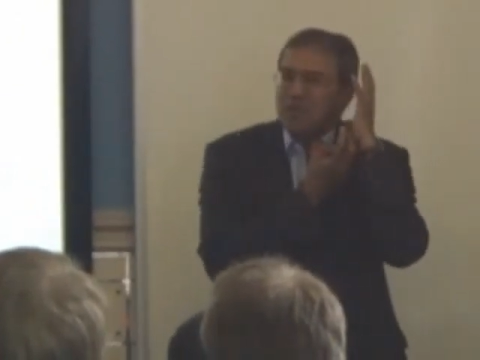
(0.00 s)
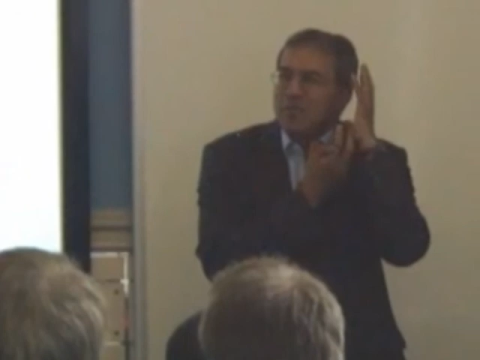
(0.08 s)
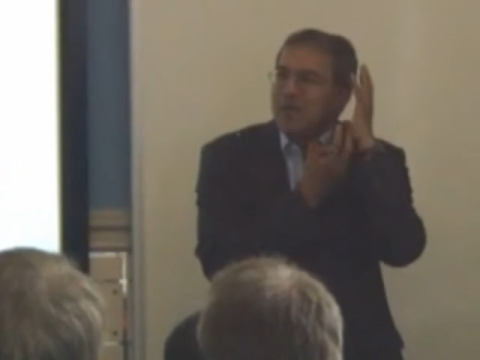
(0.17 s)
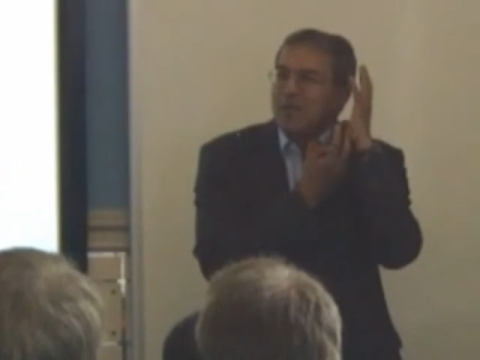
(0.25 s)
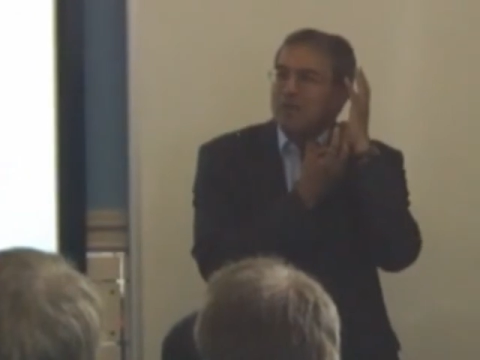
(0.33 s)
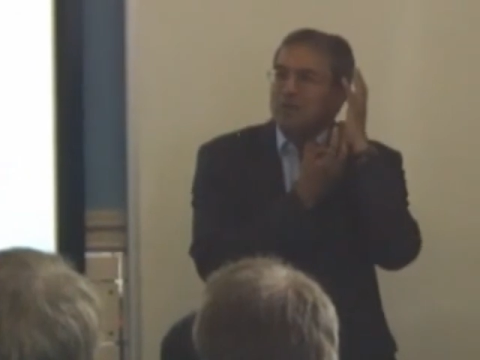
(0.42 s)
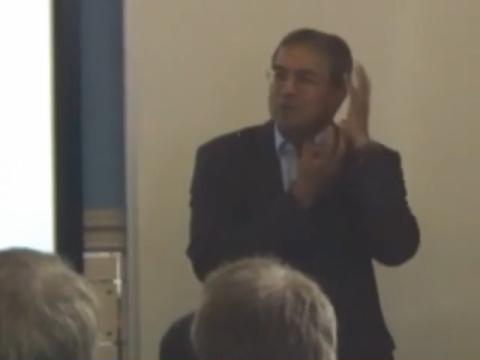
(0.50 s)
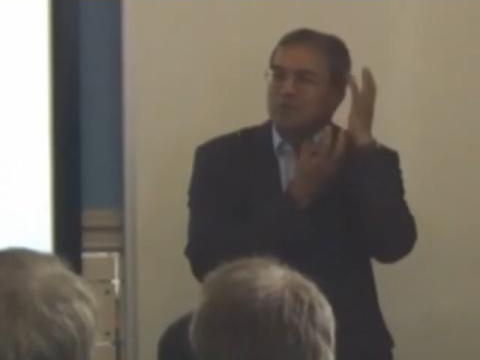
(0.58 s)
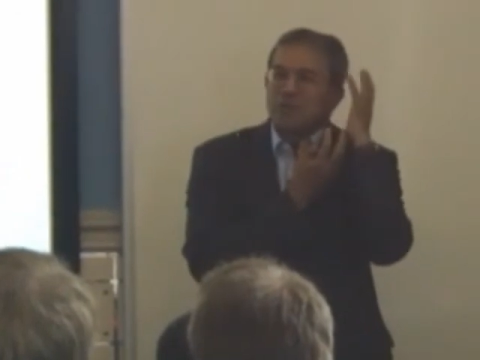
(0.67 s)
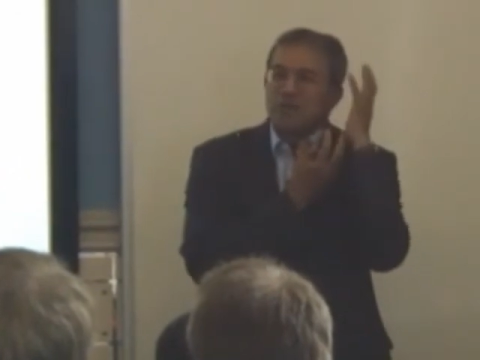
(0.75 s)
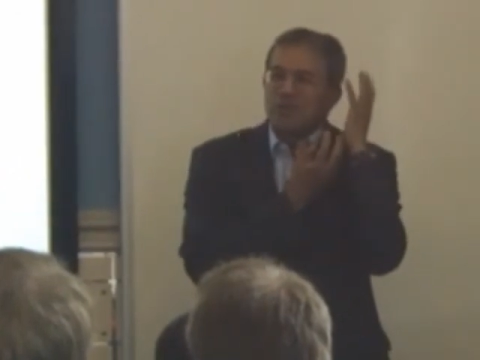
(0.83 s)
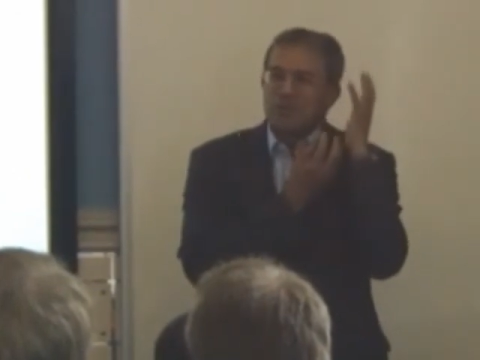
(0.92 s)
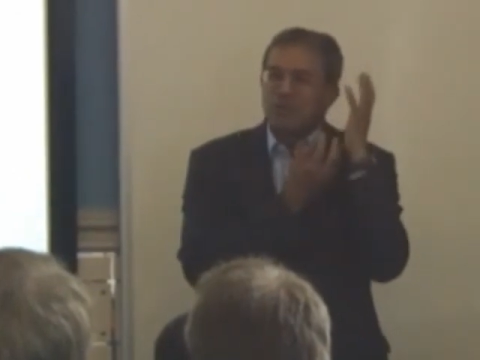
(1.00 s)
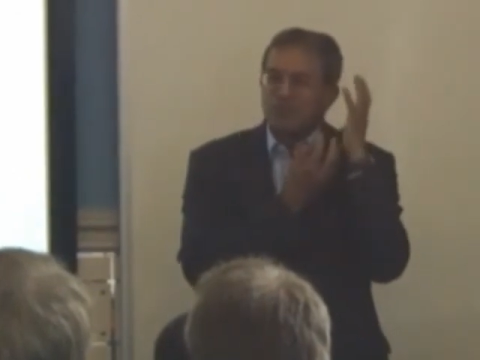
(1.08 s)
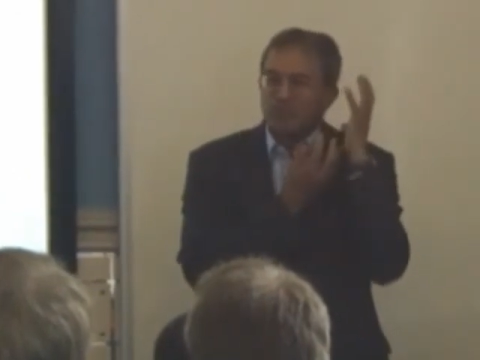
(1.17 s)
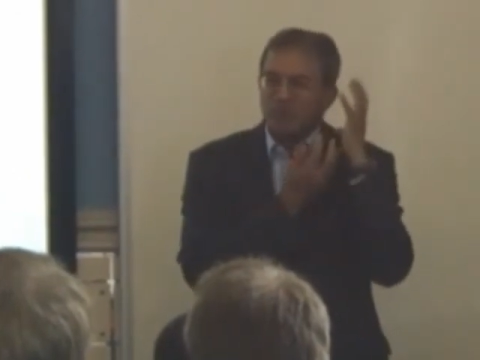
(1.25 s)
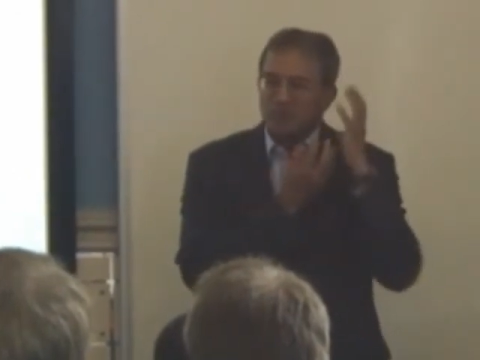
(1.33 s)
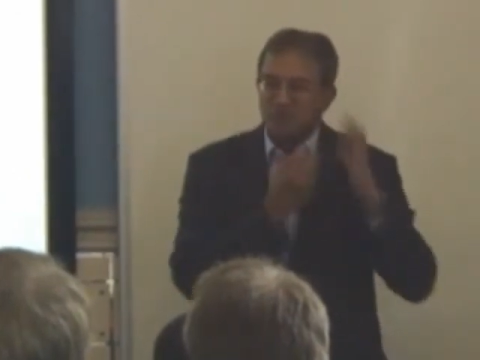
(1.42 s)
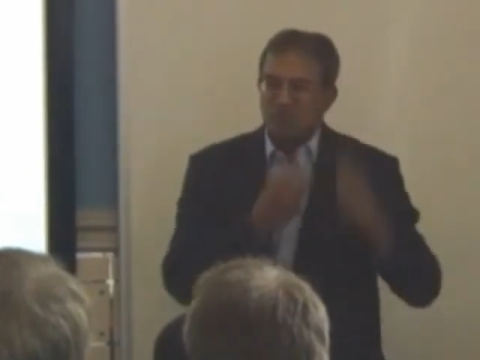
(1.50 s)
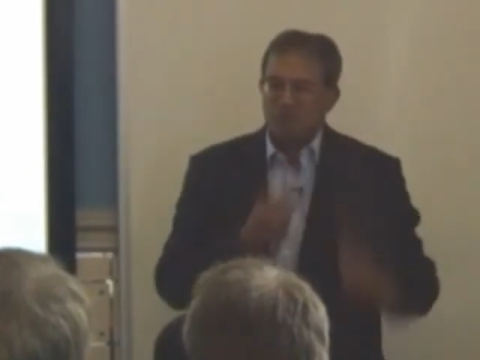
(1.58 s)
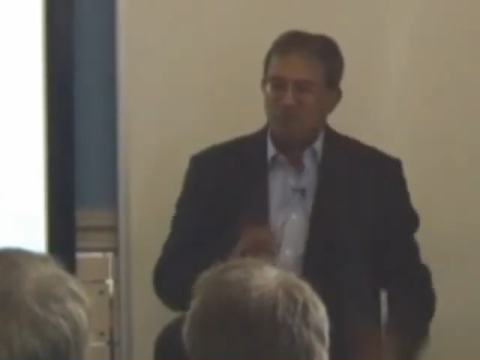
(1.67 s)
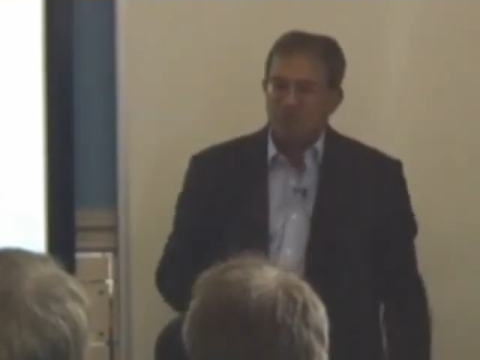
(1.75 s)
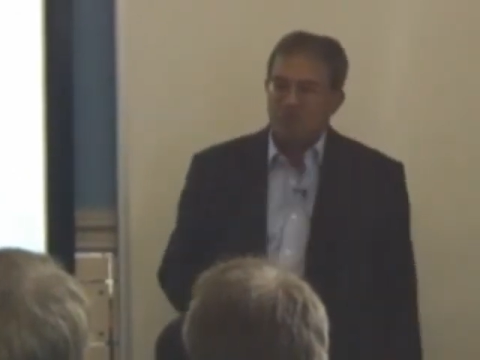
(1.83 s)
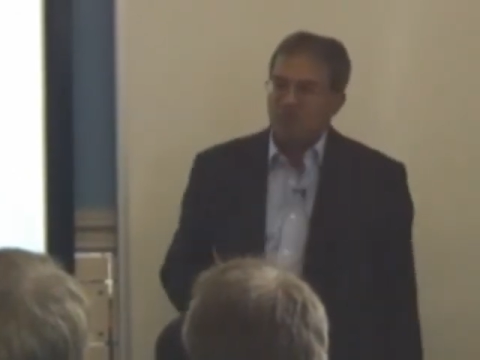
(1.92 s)
a badge of achievement.
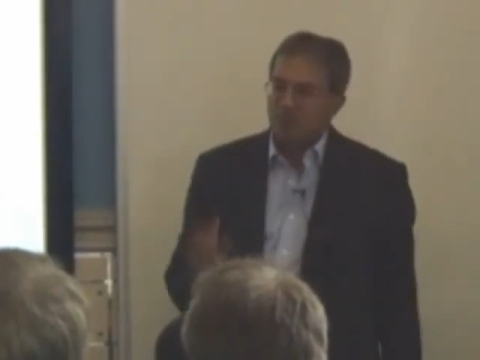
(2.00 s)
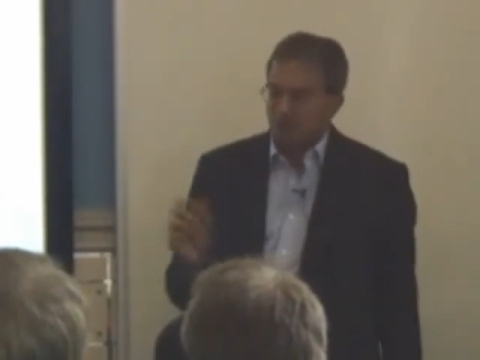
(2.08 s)
And